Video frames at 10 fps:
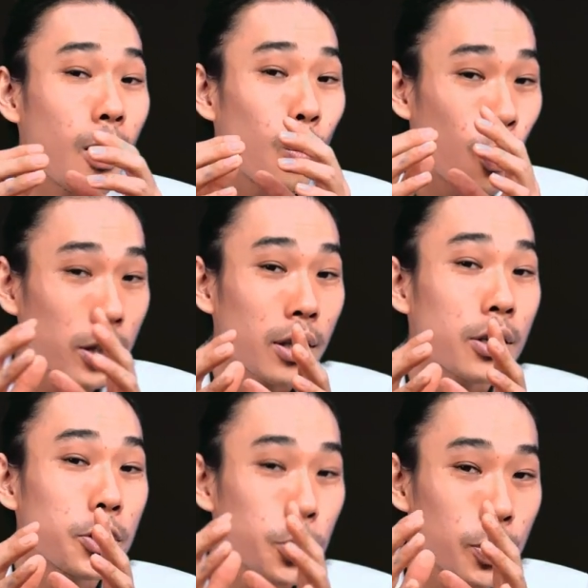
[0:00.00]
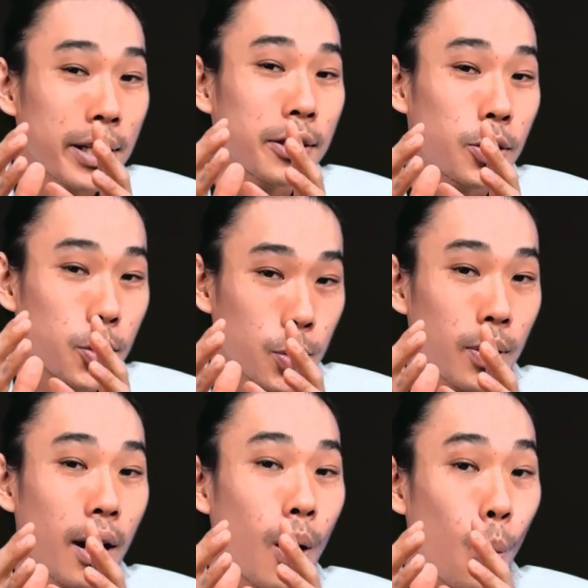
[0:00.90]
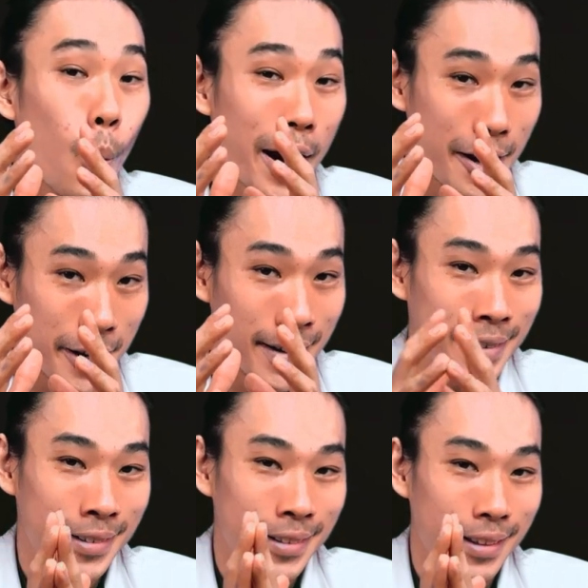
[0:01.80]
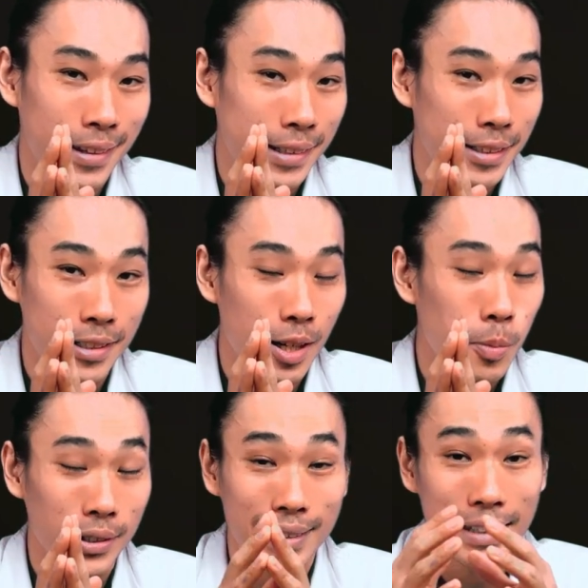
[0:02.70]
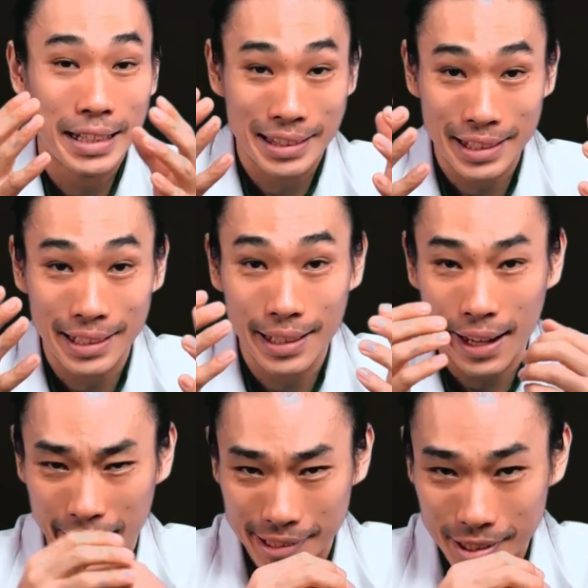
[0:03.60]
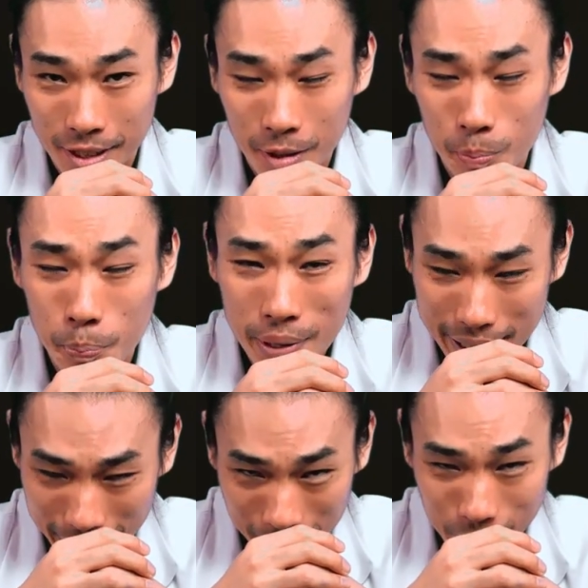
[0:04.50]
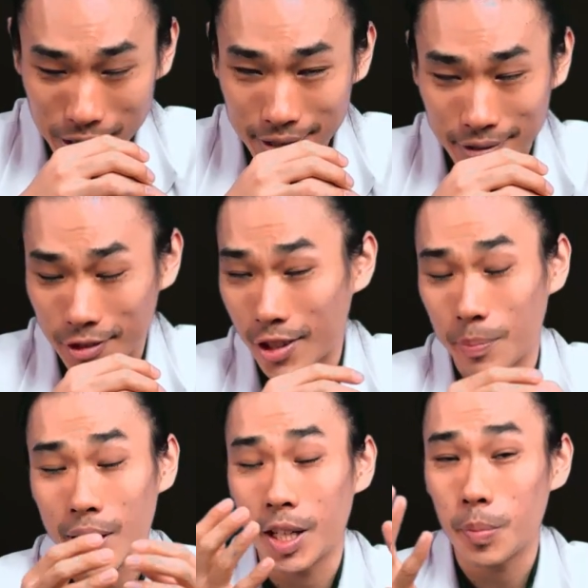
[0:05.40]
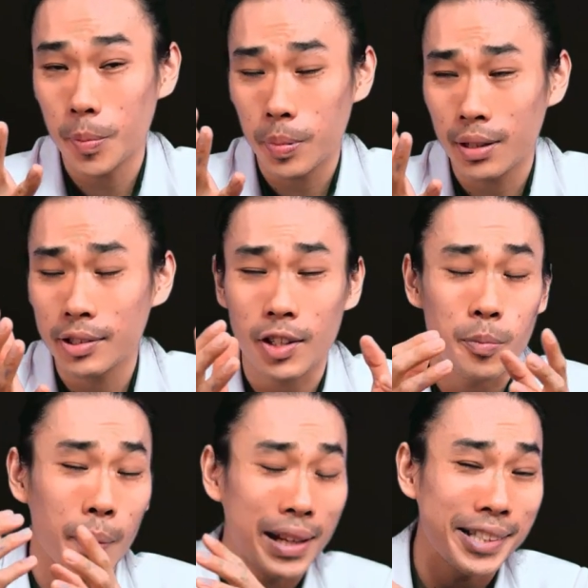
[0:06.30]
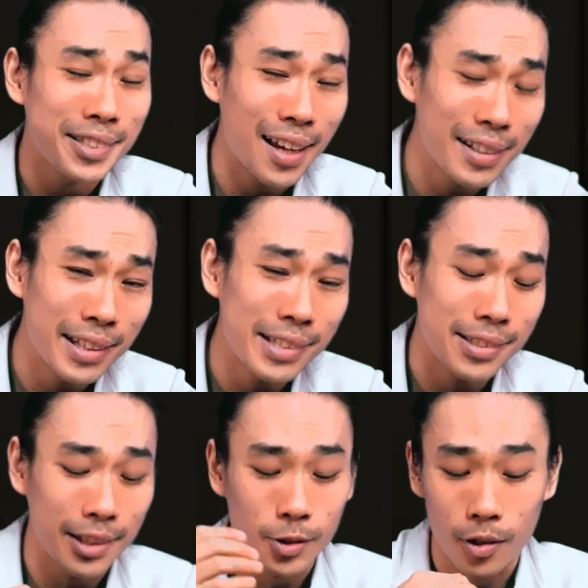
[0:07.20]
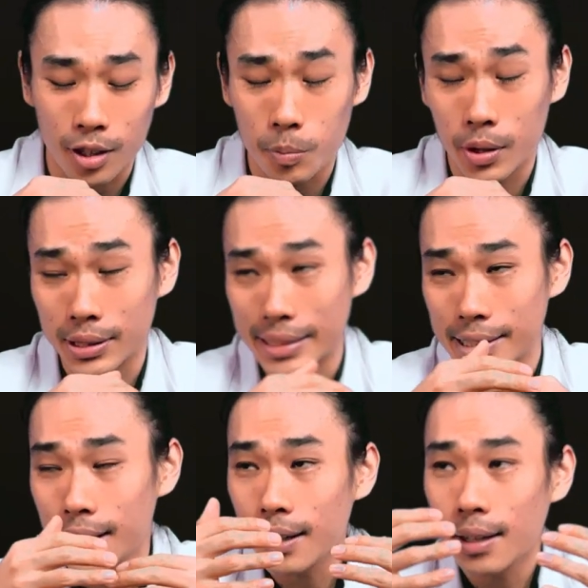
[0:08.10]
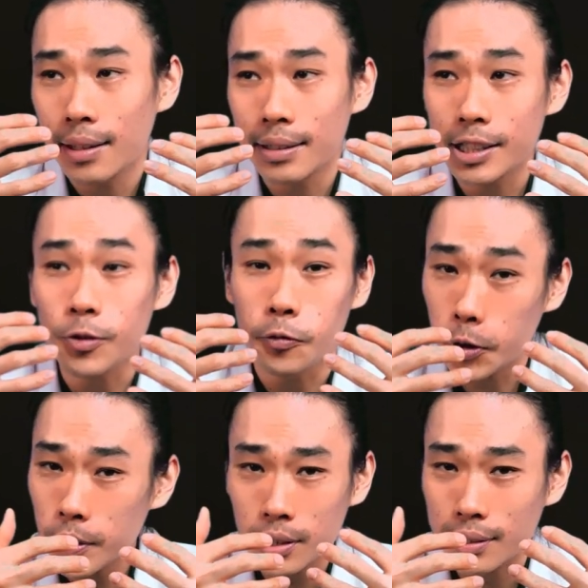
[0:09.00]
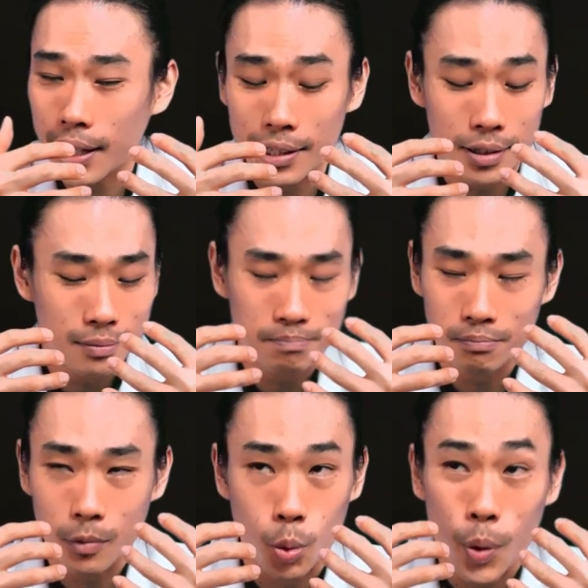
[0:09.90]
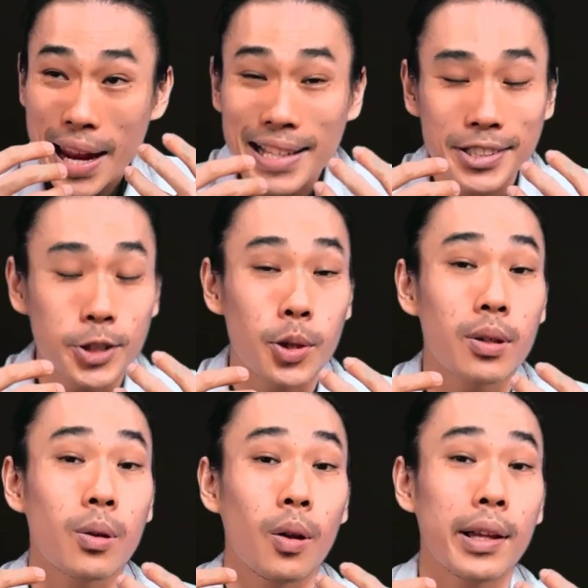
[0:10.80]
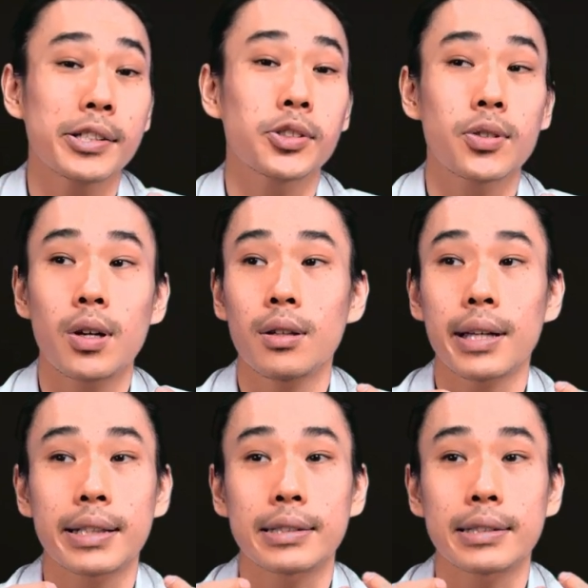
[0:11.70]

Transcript: what you need to aware about eating eggs, because there are many people, there are many studies that talk about this food can raise your cholesterol,